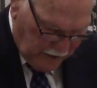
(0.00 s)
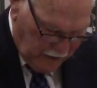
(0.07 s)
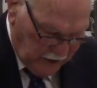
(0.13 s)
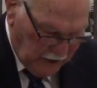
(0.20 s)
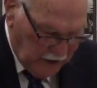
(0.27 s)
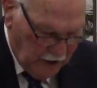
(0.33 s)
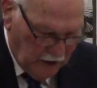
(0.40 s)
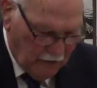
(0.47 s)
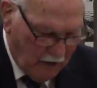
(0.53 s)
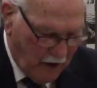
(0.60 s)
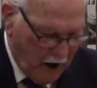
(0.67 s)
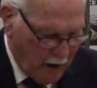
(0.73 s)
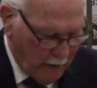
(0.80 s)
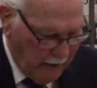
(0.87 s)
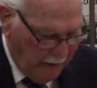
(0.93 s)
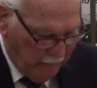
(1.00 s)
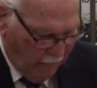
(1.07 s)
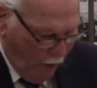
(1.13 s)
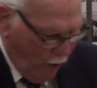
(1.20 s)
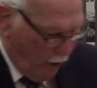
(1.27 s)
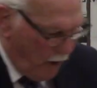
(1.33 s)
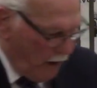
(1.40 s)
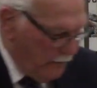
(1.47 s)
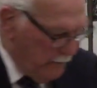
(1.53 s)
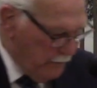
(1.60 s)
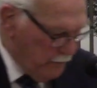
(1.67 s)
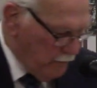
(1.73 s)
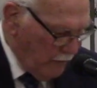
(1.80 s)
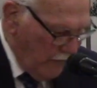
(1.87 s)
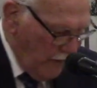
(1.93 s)
to Deuteronomy 4,
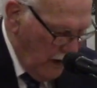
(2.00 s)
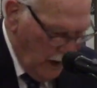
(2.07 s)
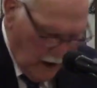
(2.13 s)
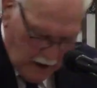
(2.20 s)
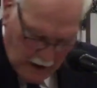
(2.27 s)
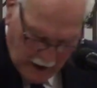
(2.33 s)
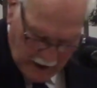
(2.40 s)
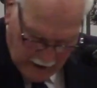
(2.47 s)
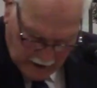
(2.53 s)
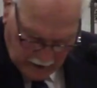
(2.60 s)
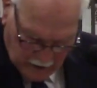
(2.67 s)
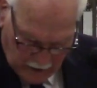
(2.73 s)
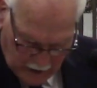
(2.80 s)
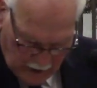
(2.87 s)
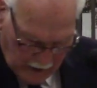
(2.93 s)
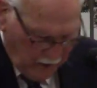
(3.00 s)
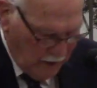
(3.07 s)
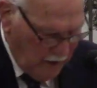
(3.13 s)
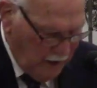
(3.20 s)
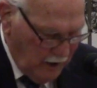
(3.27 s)
and I had a lot of